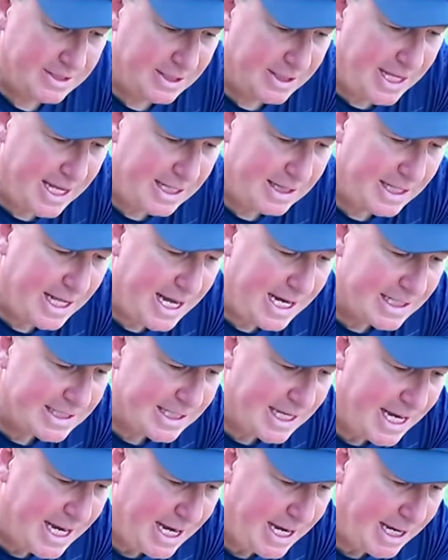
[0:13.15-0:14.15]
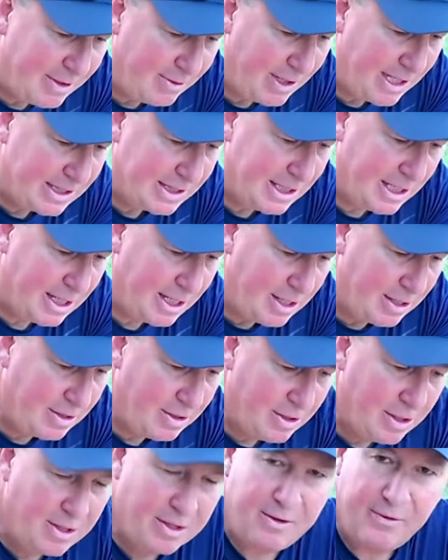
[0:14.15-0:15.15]
I'm going to show you all
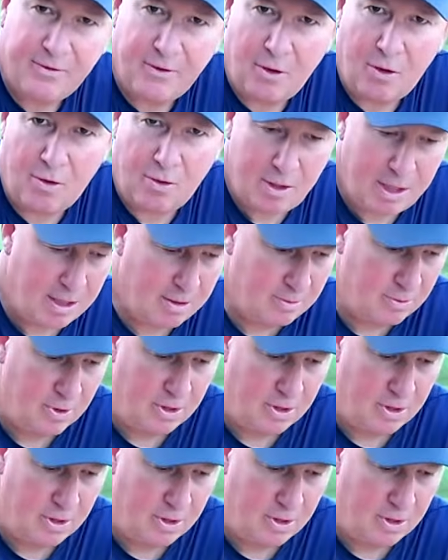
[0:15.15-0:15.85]
the details about